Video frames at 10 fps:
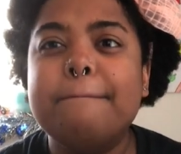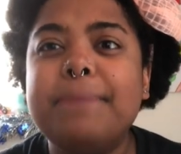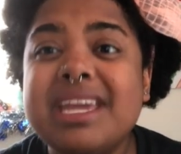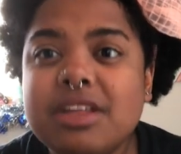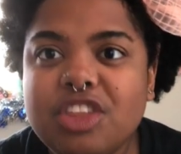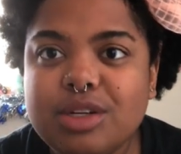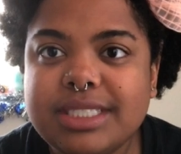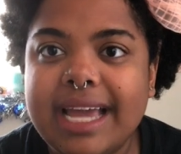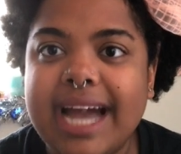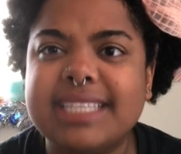Be
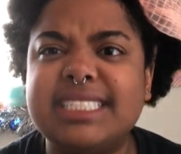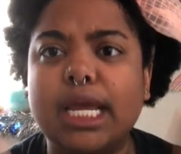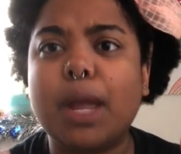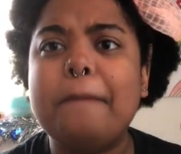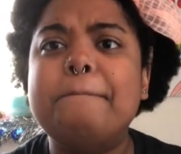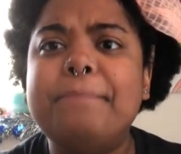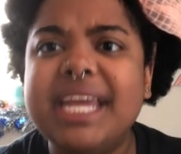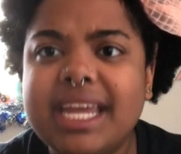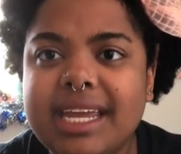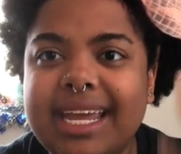enthusiastic,
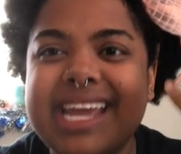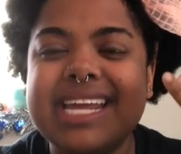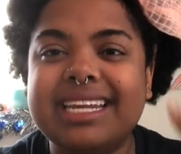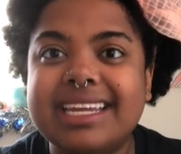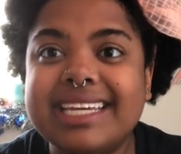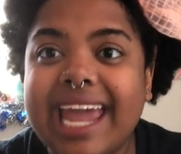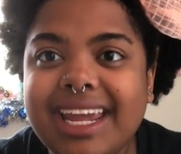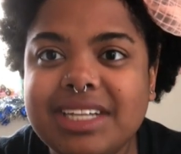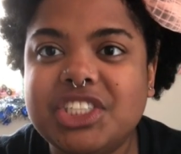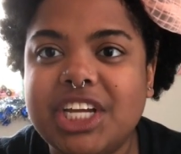be
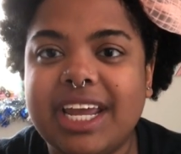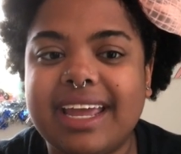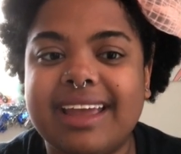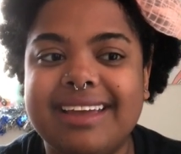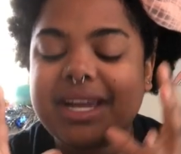engaging,